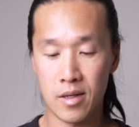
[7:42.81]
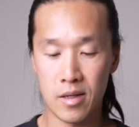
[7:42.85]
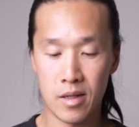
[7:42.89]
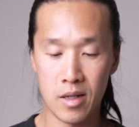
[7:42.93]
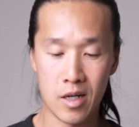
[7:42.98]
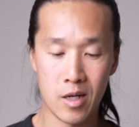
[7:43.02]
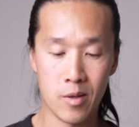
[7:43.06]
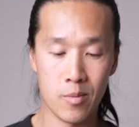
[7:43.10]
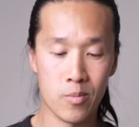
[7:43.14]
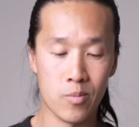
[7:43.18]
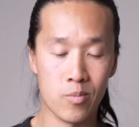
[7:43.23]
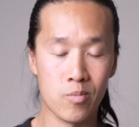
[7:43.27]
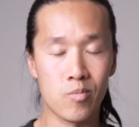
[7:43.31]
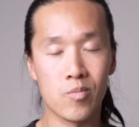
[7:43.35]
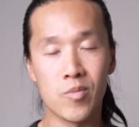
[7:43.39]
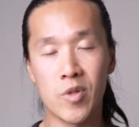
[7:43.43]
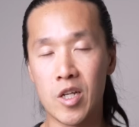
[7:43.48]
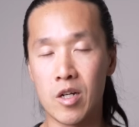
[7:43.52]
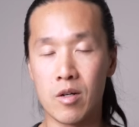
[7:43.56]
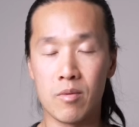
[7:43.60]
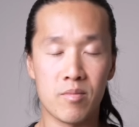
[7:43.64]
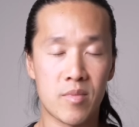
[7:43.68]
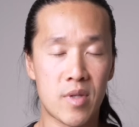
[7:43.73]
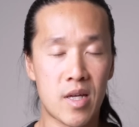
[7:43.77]

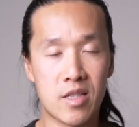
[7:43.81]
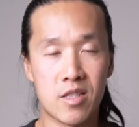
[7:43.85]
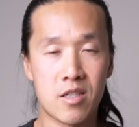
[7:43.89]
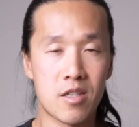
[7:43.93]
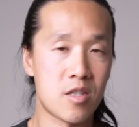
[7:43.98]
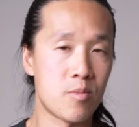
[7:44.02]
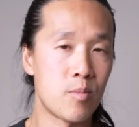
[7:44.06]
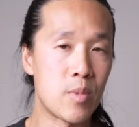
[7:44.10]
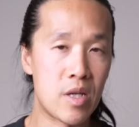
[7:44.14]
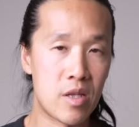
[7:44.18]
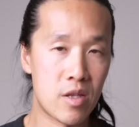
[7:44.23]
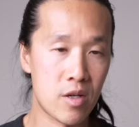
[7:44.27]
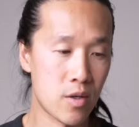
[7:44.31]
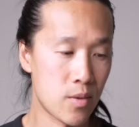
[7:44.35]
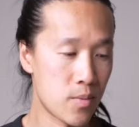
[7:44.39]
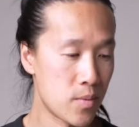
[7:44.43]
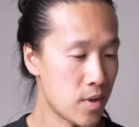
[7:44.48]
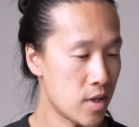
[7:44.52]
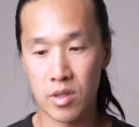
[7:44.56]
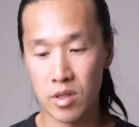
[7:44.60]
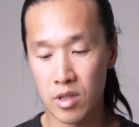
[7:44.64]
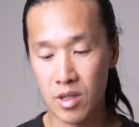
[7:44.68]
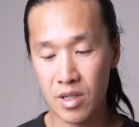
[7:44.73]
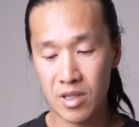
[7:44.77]
That's just me though.
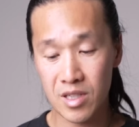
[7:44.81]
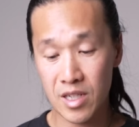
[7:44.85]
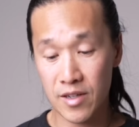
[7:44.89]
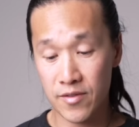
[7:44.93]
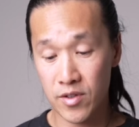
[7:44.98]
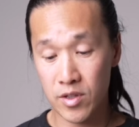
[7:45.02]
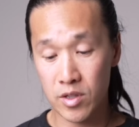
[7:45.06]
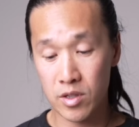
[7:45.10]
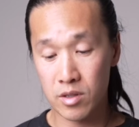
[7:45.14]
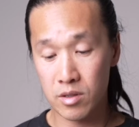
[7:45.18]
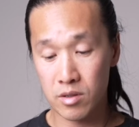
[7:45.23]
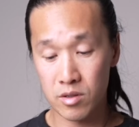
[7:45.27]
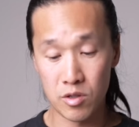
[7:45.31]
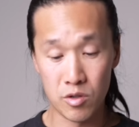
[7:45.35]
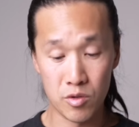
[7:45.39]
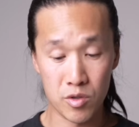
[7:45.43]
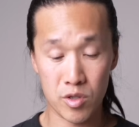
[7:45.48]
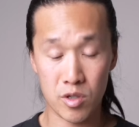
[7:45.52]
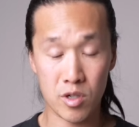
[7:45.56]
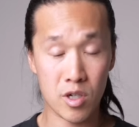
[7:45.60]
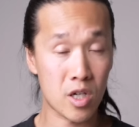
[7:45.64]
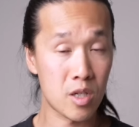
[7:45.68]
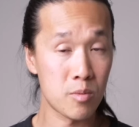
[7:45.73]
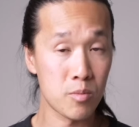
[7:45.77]
You can definitely use
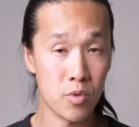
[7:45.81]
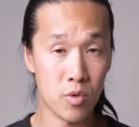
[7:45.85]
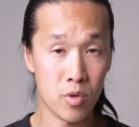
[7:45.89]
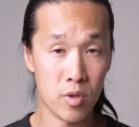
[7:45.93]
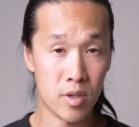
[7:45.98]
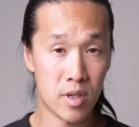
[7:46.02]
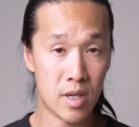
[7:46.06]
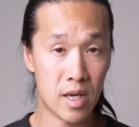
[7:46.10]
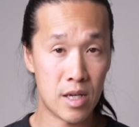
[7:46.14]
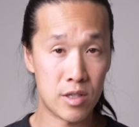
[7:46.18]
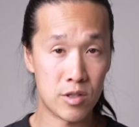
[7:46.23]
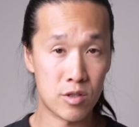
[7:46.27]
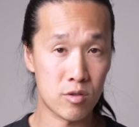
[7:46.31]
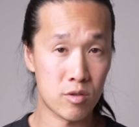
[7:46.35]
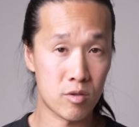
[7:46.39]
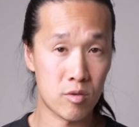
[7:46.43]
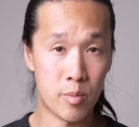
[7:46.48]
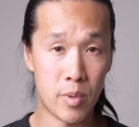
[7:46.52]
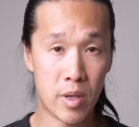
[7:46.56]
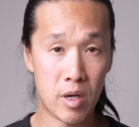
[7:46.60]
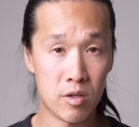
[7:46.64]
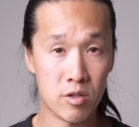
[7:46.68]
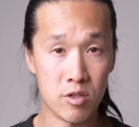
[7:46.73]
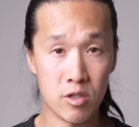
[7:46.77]
your cutting board as your
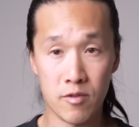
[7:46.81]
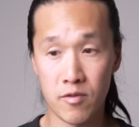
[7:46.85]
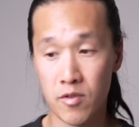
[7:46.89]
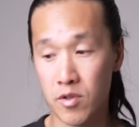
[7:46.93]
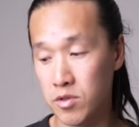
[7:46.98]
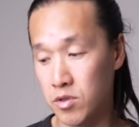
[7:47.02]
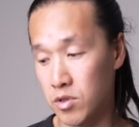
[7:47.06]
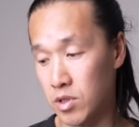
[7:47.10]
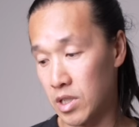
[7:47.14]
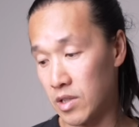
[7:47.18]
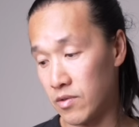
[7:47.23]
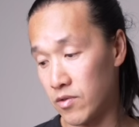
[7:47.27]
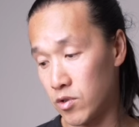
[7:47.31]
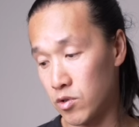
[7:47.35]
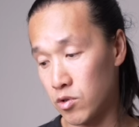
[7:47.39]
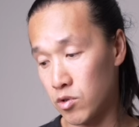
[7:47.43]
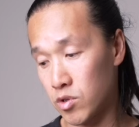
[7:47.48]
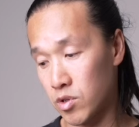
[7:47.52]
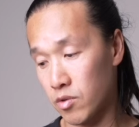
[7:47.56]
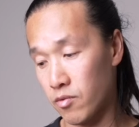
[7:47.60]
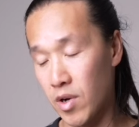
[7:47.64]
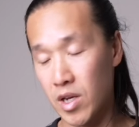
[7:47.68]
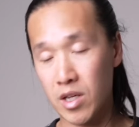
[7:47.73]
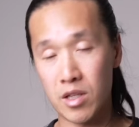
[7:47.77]
repair surface. You can even
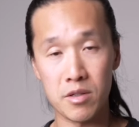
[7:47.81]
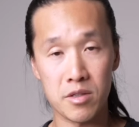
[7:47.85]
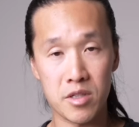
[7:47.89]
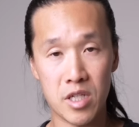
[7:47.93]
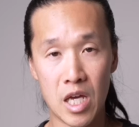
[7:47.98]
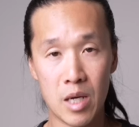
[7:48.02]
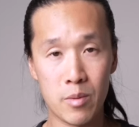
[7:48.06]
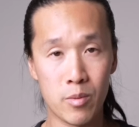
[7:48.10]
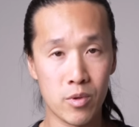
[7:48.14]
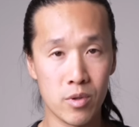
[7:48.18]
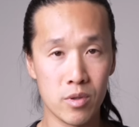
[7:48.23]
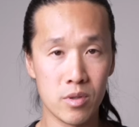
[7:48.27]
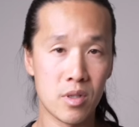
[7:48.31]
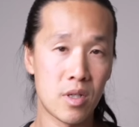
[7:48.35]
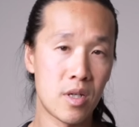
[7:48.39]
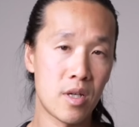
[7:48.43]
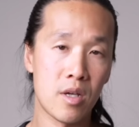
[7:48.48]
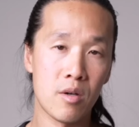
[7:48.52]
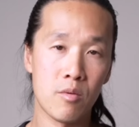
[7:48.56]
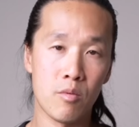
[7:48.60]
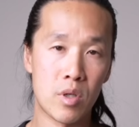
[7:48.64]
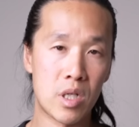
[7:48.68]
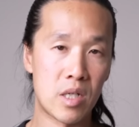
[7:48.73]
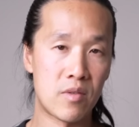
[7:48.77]
use a regular table.
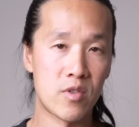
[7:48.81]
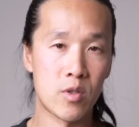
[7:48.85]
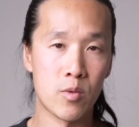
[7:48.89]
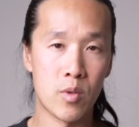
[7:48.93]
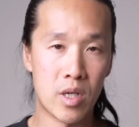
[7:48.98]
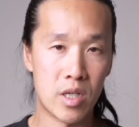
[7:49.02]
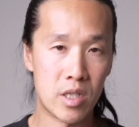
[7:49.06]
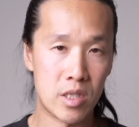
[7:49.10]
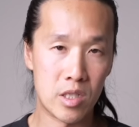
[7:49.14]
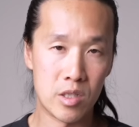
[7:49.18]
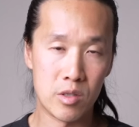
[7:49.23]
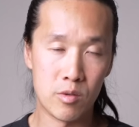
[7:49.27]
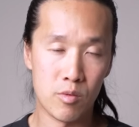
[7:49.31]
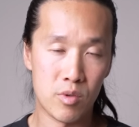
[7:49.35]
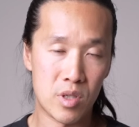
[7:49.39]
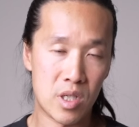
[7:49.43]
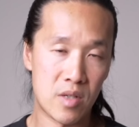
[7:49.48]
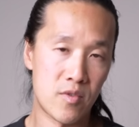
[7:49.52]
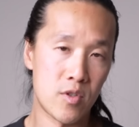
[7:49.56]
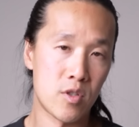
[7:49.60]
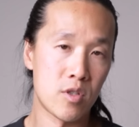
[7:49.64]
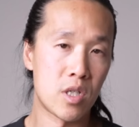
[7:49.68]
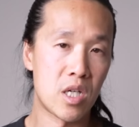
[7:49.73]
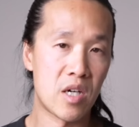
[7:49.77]
Whatever you want to do,
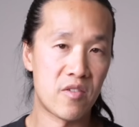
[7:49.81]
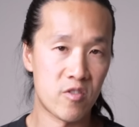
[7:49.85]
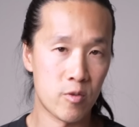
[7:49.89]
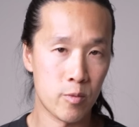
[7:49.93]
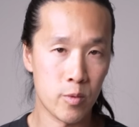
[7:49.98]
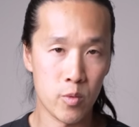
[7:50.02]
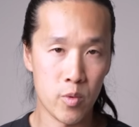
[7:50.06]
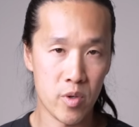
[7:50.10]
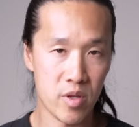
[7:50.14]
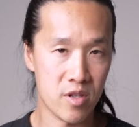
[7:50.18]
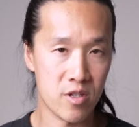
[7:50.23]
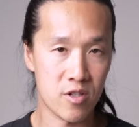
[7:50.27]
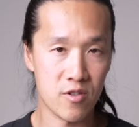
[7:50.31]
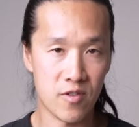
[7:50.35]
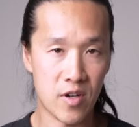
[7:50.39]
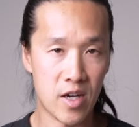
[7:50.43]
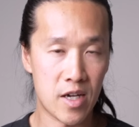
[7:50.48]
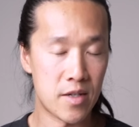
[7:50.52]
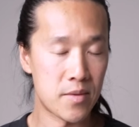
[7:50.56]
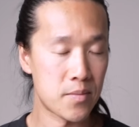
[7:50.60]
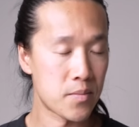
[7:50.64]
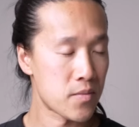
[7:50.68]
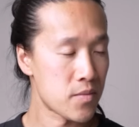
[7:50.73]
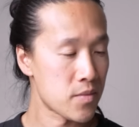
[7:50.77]
whatever you're comfortable with is
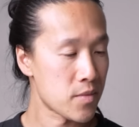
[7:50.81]
fine.